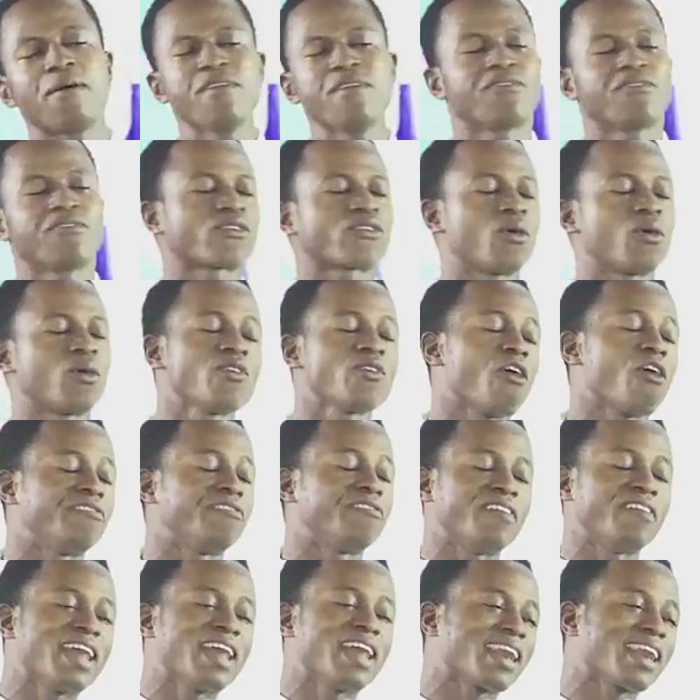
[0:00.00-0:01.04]
coming from your
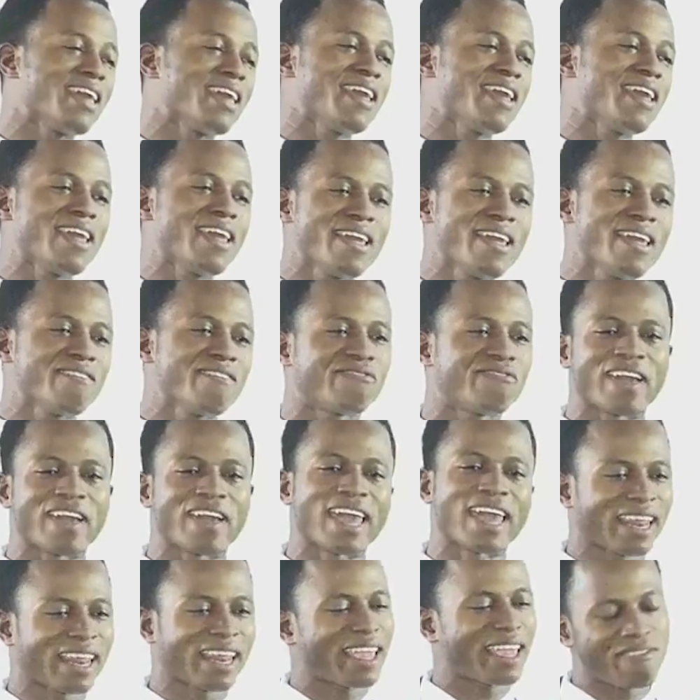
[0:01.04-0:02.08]
very,
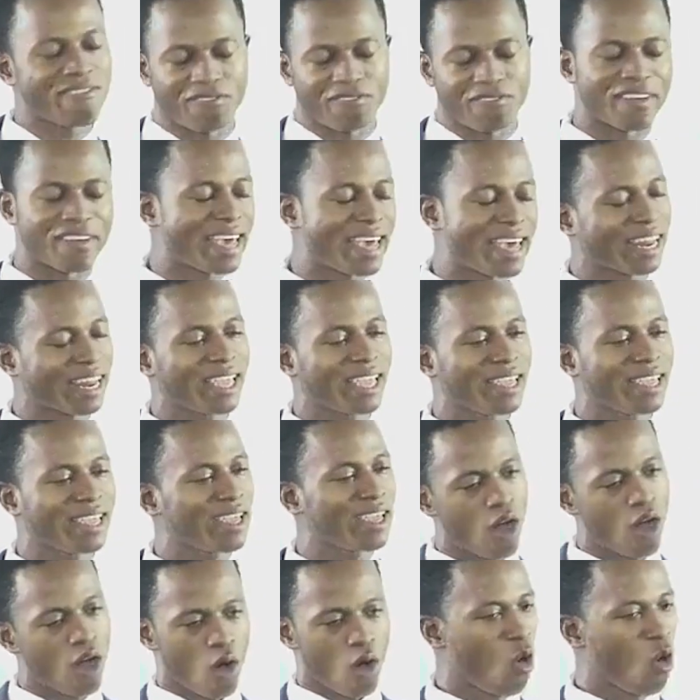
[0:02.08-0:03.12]
very,
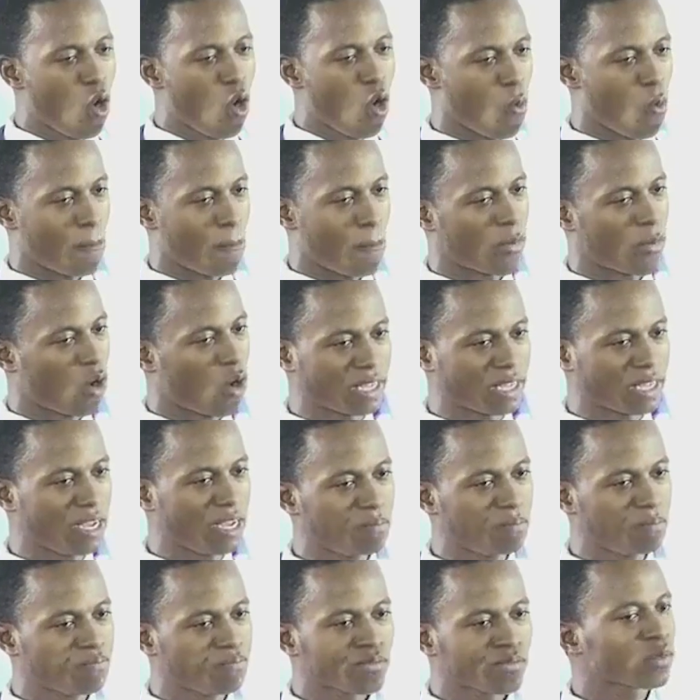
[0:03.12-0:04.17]
very home. Okay?